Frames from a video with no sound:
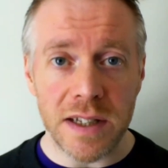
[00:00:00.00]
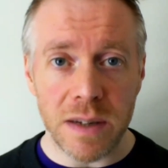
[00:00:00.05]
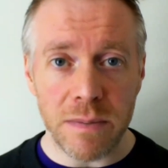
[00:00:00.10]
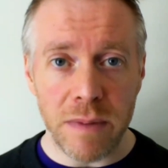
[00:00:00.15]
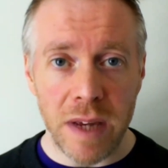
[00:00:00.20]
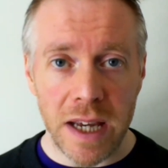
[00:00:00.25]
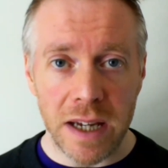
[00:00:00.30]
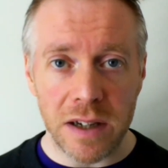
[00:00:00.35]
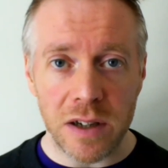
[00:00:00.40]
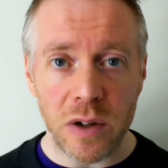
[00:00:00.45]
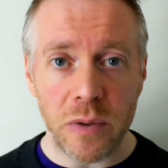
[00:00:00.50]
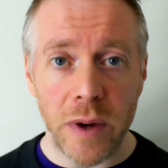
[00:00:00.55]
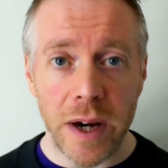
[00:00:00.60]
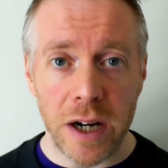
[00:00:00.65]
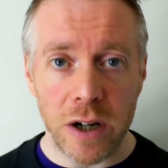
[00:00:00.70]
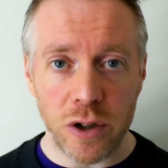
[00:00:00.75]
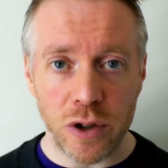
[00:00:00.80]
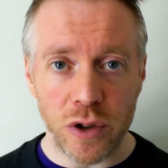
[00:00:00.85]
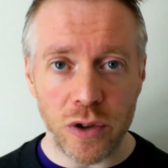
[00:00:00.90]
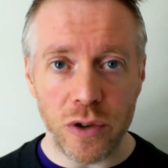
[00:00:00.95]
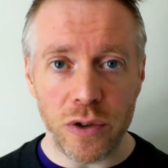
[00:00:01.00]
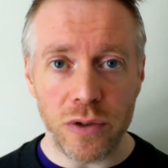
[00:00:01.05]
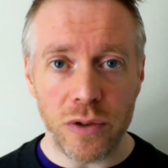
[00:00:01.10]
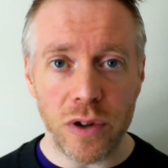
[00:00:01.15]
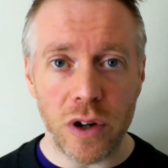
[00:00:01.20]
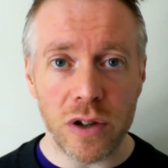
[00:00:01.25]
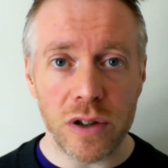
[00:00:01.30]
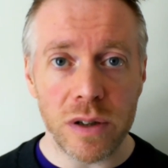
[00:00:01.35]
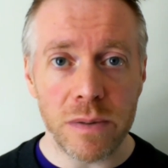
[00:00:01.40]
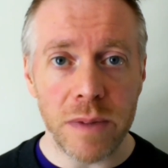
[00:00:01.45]
and make it aware through
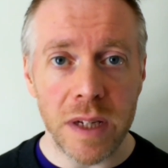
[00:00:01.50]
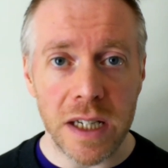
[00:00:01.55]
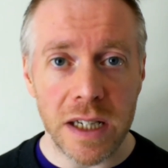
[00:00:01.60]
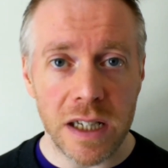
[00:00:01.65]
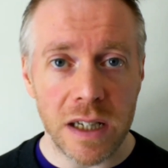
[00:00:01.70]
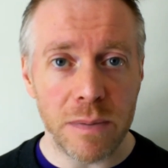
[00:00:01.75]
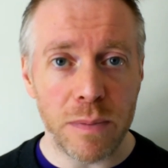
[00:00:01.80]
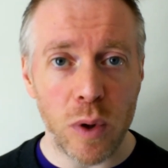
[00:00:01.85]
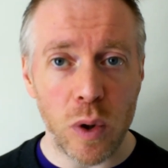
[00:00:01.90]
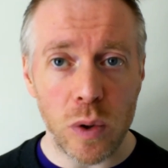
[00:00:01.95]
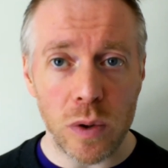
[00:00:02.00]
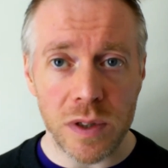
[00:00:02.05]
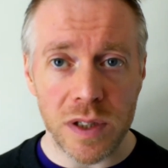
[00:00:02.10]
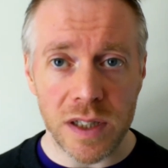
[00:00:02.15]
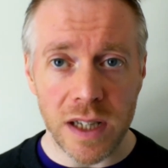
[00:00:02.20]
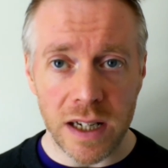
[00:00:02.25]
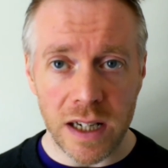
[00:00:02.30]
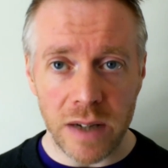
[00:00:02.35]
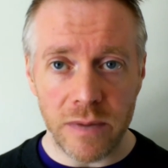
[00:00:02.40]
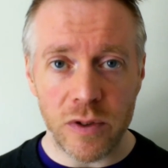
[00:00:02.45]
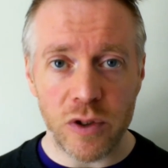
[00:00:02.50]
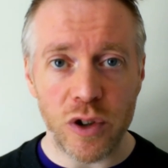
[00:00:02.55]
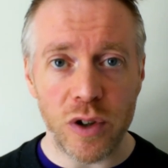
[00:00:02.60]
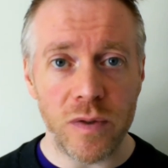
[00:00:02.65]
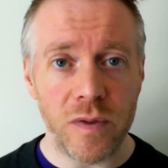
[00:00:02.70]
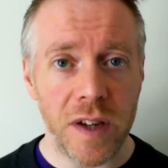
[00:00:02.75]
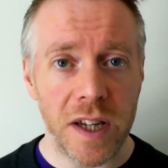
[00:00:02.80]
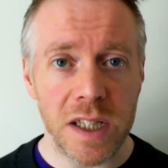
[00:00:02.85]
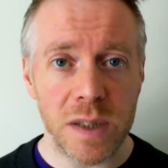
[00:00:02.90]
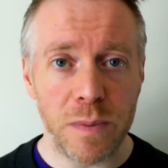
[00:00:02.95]
other media posts and even through
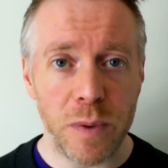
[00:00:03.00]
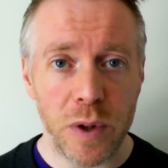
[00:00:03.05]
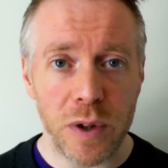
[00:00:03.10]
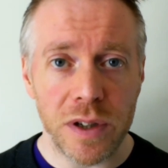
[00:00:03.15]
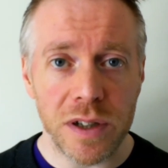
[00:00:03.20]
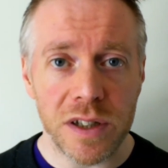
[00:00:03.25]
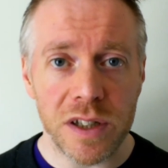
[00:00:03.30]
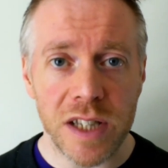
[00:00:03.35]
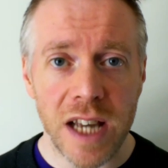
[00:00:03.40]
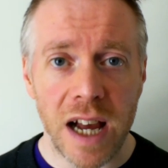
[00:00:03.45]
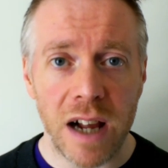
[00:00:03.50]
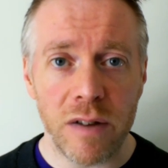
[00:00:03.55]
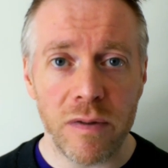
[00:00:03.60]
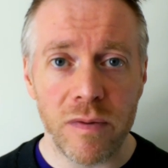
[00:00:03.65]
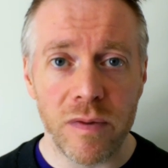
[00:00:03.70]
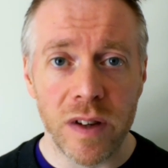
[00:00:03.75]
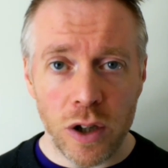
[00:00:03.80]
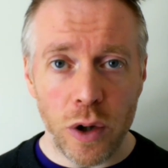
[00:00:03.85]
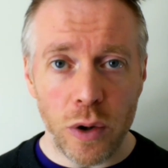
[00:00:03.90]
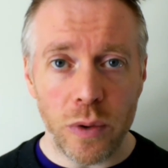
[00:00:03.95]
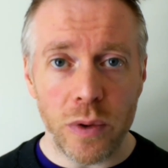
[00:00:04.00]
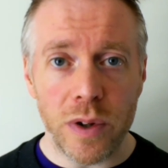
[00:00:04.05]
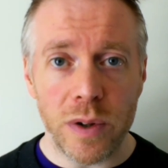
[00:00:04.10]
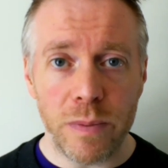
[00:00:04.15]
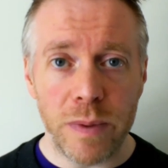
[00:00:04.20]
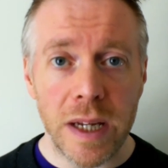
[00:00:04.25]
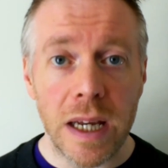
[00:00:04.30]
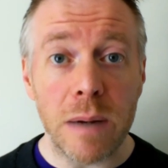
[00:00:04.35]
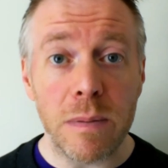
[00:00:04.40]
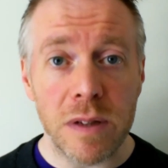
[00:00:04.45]
Facebook itself, you will
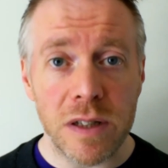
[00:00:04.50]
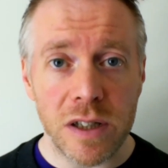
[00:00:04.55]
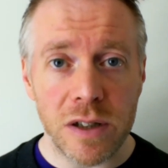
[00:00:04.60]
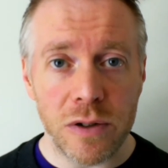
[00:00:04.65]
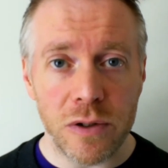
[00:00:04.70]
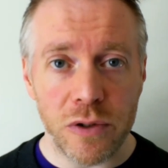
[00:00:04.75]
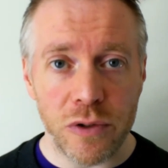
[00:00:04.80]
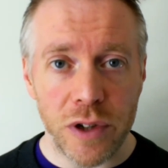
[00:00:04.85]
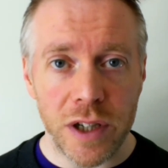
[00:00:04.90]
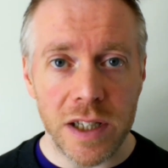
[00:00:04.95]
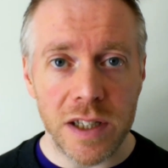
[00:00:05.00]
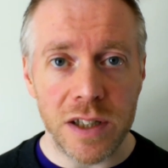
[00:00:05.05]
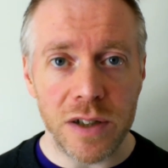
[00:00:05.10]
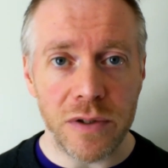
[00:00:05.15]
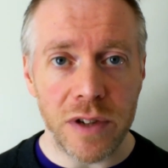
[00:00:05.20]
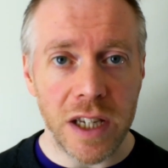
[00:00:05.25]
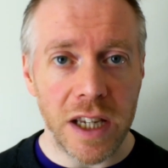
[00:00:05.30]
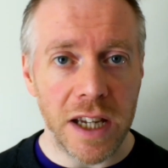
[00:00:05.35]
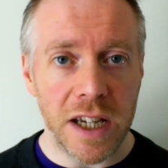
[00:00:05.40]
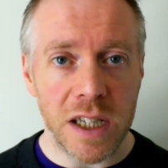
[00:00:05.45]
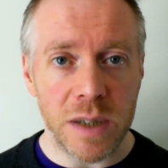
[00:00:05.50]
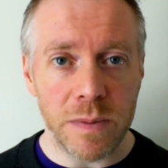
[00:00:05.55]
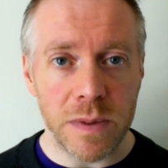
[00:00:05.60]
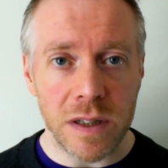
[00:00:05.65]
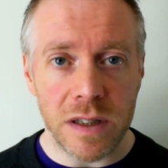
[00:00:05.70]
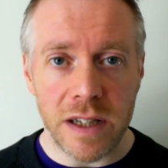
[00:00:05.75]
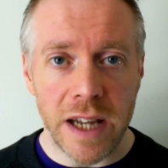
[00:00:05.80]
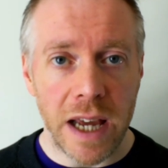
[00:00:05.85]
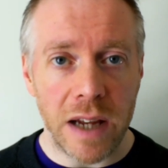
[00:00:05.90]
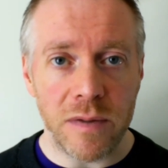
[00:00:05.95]
be able to increase your
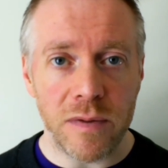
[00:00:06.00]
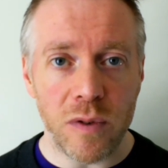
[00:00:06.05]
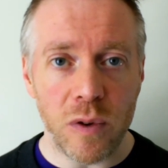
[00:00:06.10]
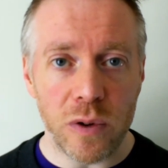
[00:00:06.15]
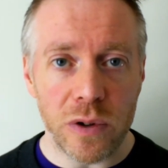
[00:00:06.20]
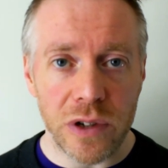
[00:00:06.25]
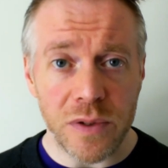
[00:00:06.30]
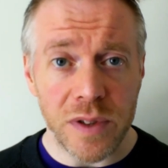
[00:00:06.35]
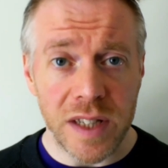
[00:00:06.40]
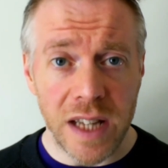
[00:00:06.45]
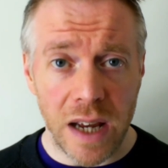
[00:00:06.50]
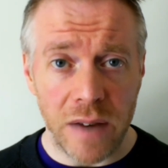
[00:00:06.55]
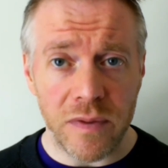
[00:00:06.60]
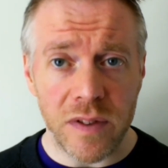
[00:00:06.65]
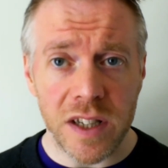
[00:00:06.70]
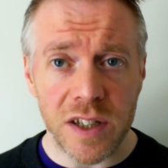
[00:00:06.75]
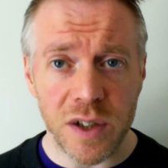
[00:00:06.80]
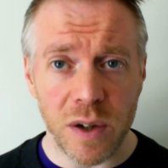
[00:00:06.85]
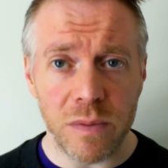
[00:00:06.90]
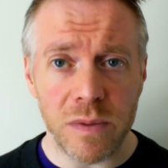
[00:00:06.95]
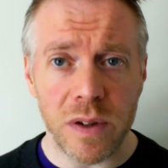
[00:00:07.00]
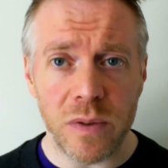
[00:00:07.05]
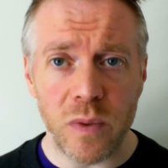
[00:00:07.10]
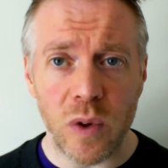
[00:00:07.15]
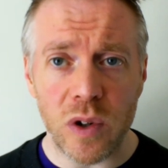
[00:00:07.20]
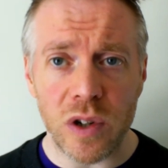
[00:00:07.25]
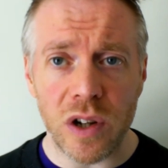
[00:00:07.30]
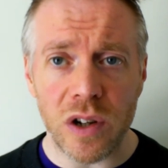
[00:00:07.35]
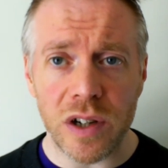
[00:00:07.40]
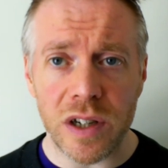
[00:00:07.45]
engagement tenfold. So it's definitely something
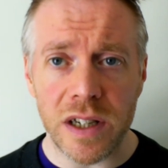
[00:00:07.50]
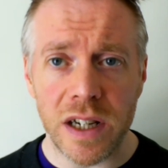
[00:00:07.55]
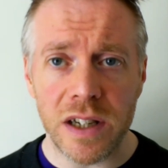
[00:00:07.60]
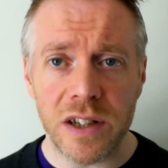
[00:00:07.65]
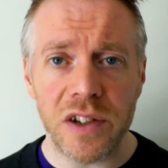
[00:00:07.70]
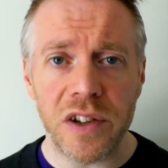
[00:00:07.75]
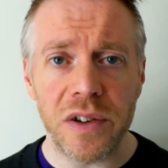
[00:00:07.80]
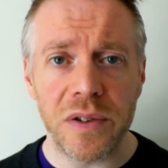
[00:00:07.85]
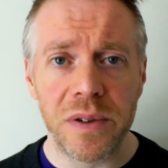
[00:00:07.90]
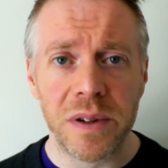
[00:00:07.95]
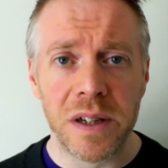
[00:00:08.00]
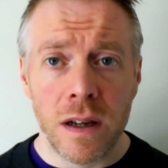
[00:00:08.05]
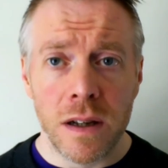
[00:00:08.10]
worth looking into.